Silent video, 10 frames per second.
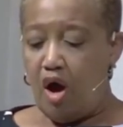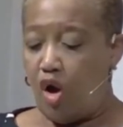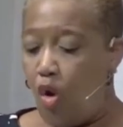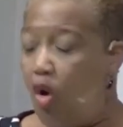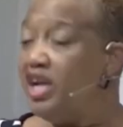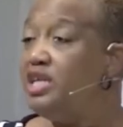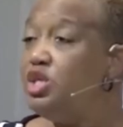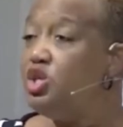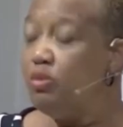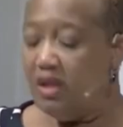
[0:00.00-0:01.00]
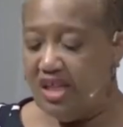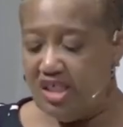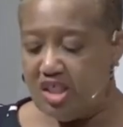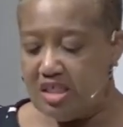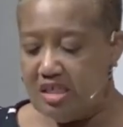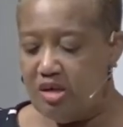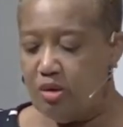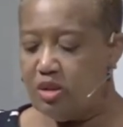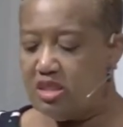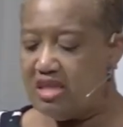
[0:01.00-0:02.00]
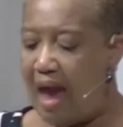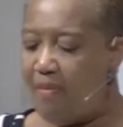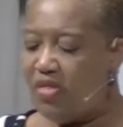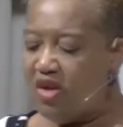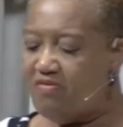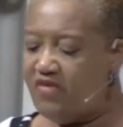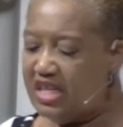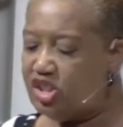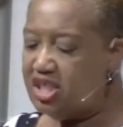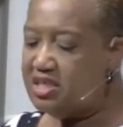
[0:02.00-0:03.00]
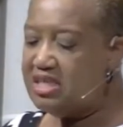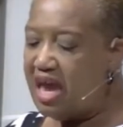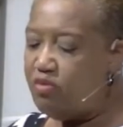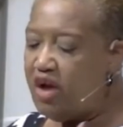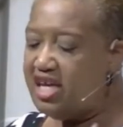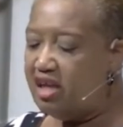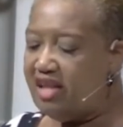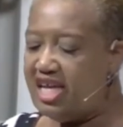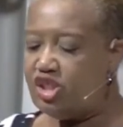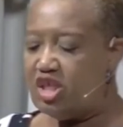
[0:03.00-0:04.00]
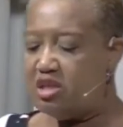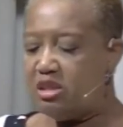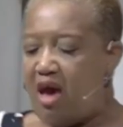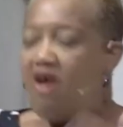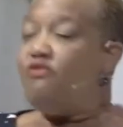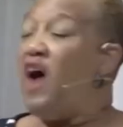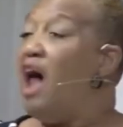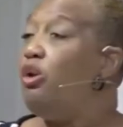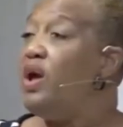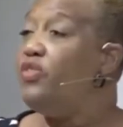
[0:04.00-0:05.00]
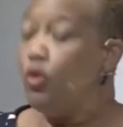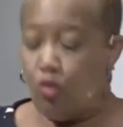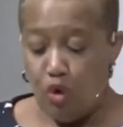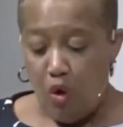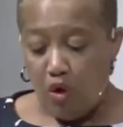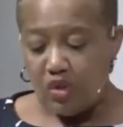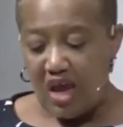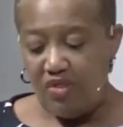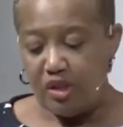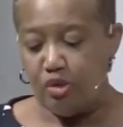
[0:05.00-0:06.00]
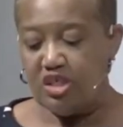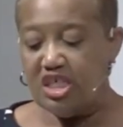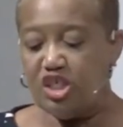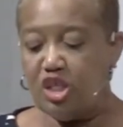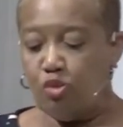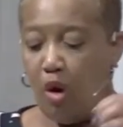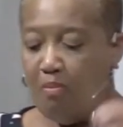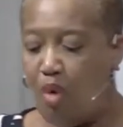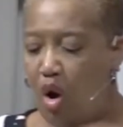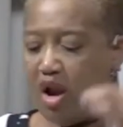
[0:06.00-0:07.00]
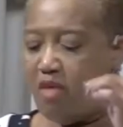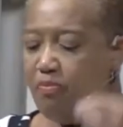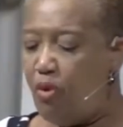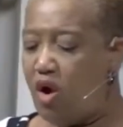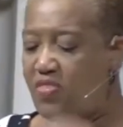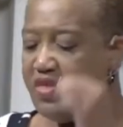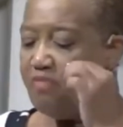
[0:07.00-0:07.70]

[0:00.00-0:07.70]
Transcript: According to the religious leaders, Sabbath conventions and regulations following the rules and the traditions were more important